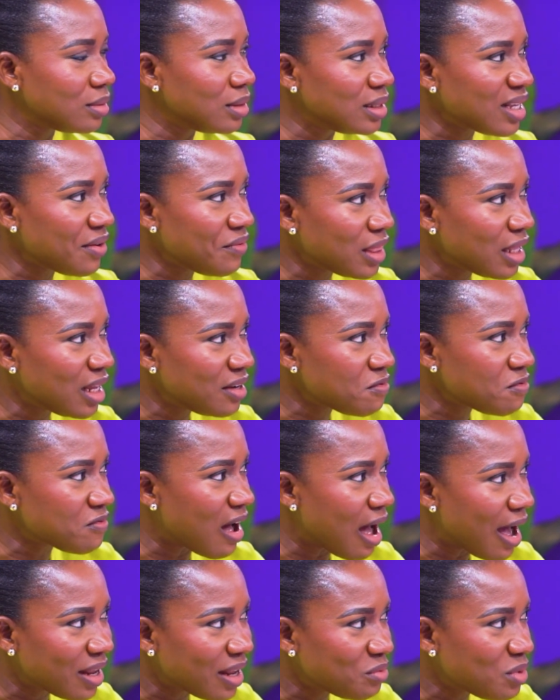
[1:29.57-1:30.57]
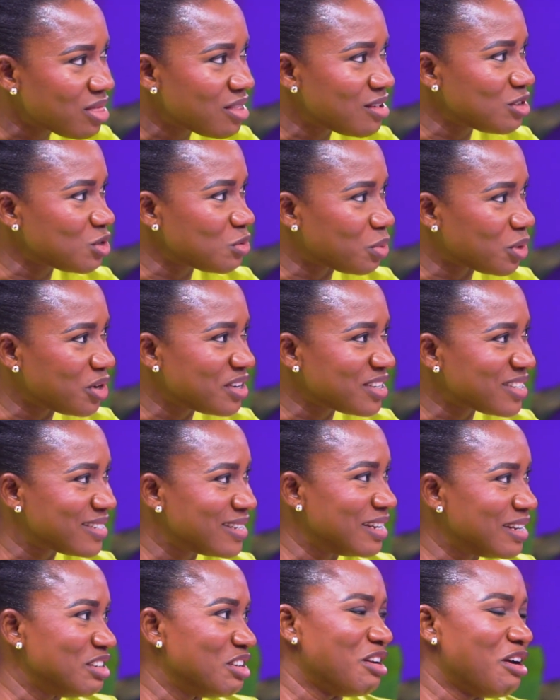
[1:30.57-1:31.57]
Is everything fine with this
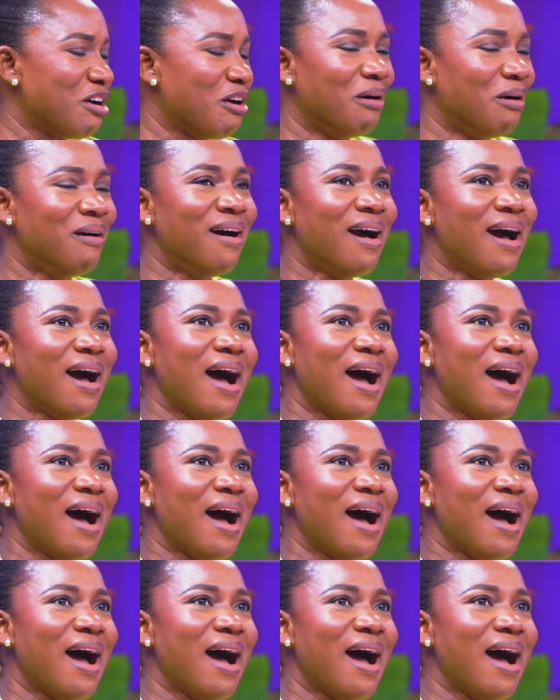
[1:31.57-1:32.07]
person, you know?